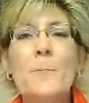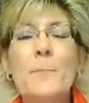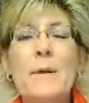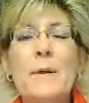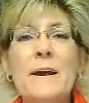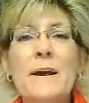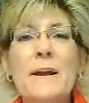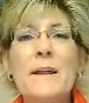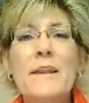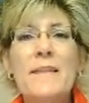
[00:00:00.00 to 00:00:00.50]

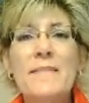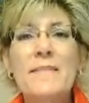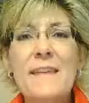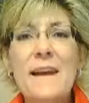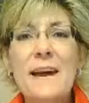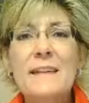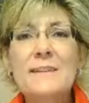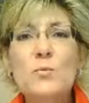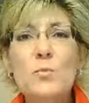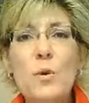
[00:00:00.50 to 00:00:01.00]
But
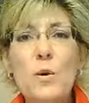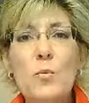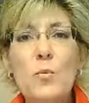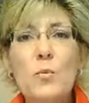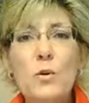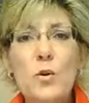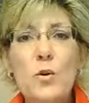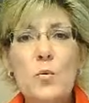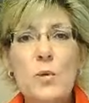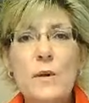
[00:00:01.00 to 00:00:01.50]
that's
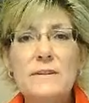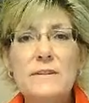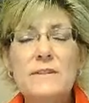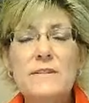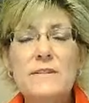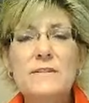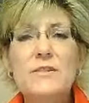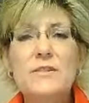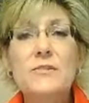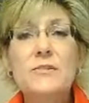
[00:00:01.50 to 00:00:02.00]
what we're going
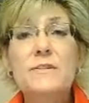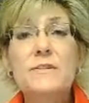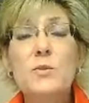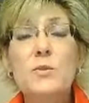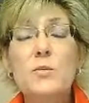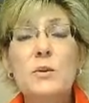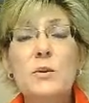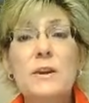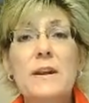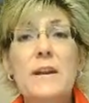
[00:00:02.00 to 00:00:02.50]
to do.
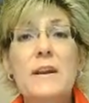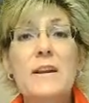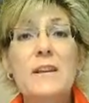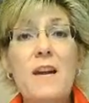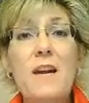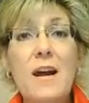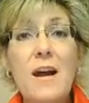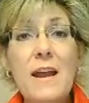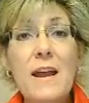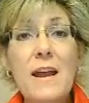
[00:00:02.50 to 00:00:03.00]
So we're going to
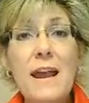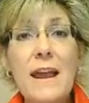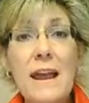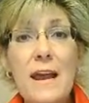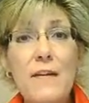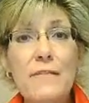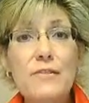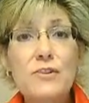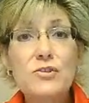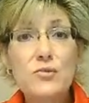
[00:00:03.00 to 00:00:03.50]
not
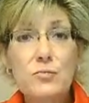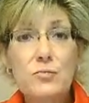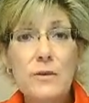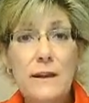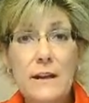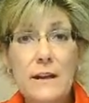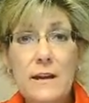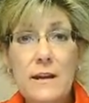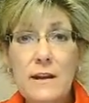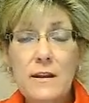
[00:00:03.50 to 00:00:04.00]
have a
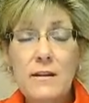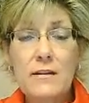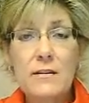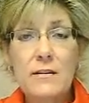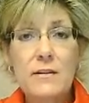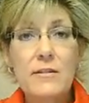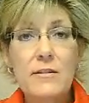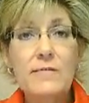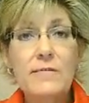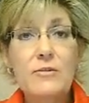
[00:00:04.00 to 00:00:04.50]
drink
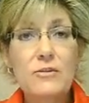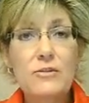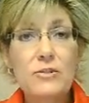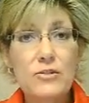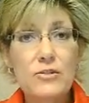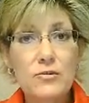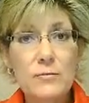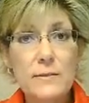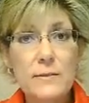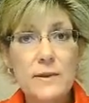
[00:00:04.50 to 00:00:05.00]
for
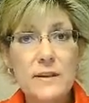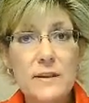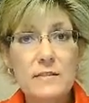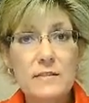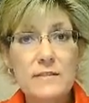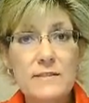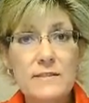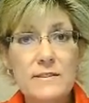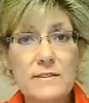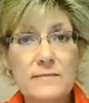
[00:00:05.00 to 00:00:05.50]
2
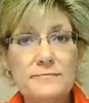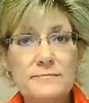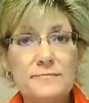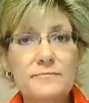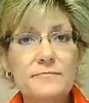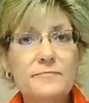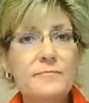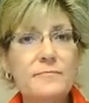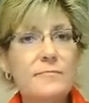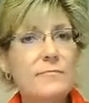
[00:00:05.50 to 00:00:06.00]
meals.
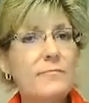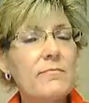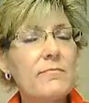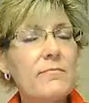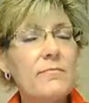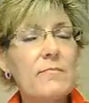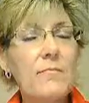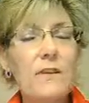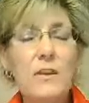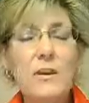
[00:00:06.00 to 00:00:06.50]

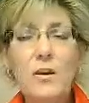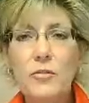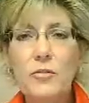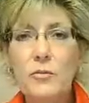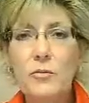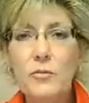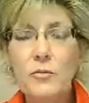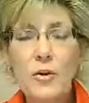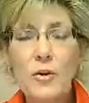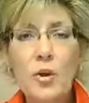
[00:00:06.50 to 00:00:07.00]
Go
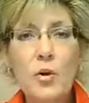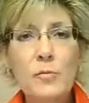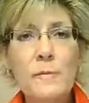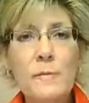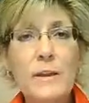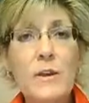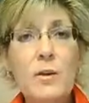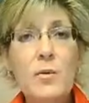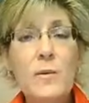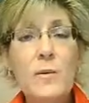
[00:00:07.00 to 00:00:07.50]
through the whole
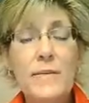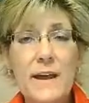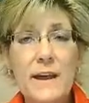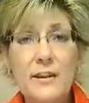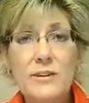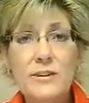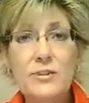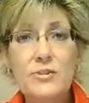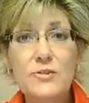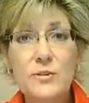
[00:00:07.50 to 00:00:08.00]
meal
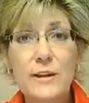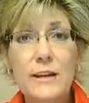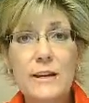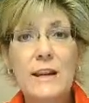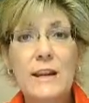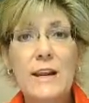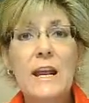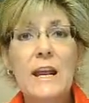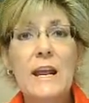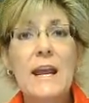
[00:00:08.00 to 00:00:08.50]
without a
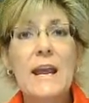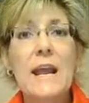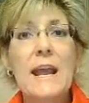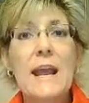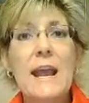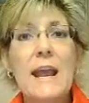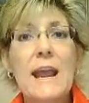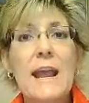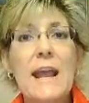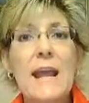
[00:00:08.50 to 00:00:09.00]
drink,
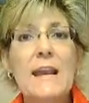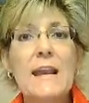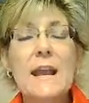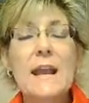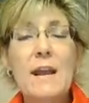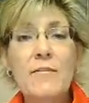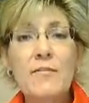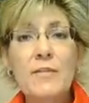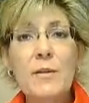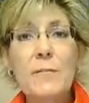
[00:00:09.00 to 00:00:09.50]
and
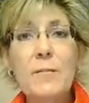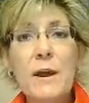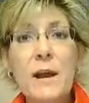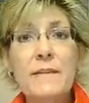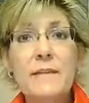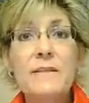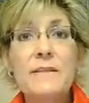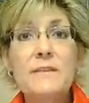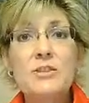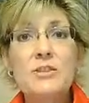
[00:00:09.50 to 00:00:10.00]
every
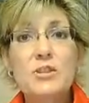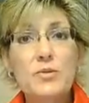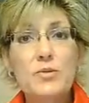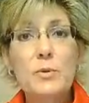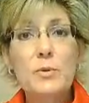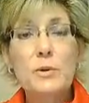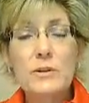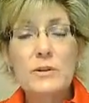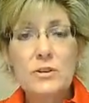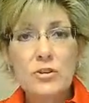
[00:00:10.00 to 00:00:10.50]
bite that you
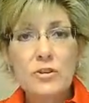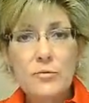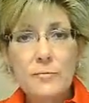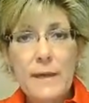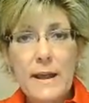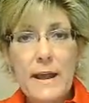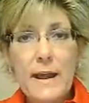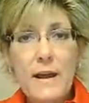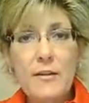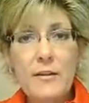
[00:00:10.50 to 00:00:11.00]
put in your
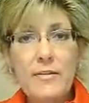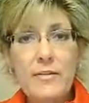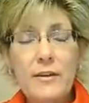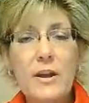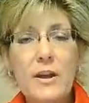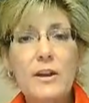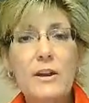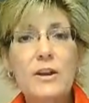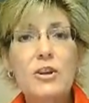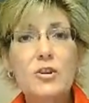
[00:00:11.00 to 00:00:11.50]
mouth,
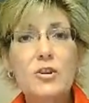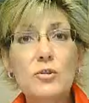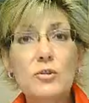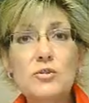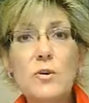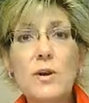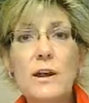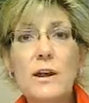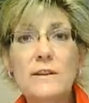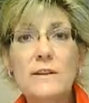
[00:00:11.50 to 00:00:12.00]
you'll
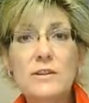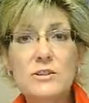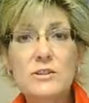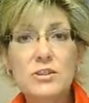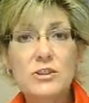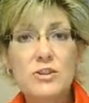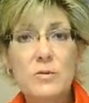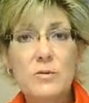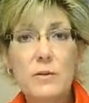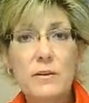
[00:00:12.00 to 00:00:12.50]
try to
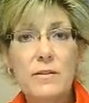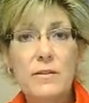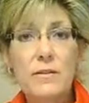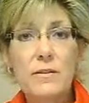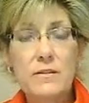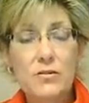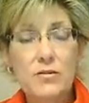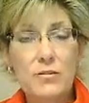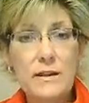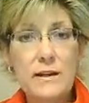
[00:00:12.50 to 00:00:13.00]
chew it
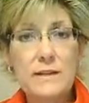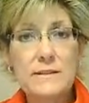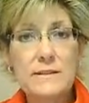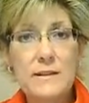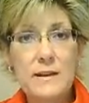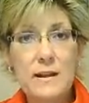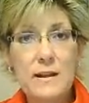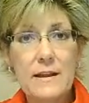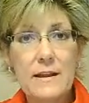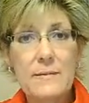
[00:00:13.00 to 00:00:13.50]
30
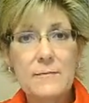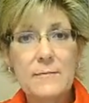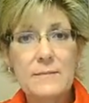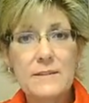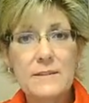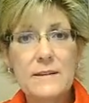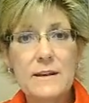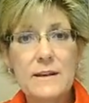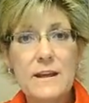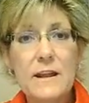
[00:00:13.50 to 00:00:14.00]

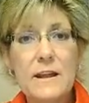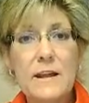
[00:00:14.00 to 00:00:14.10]
times.